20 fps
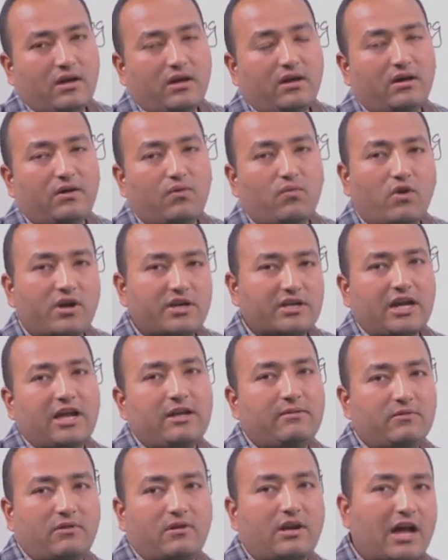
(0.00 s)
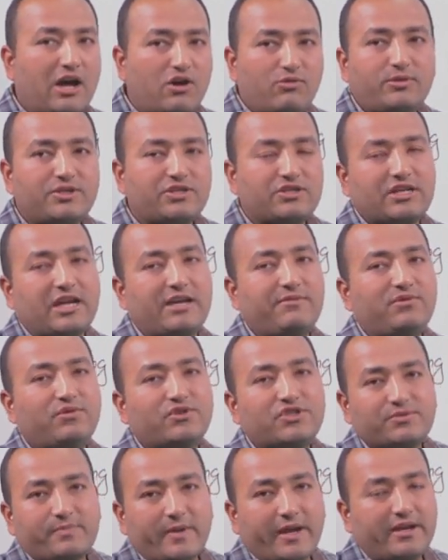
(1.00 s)
what time or how much time
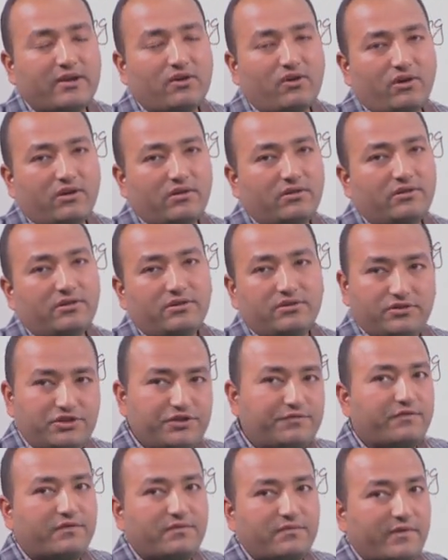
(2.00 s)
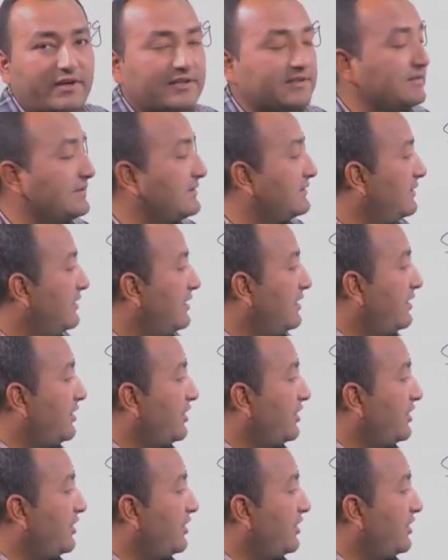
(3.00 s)
you spend on different questions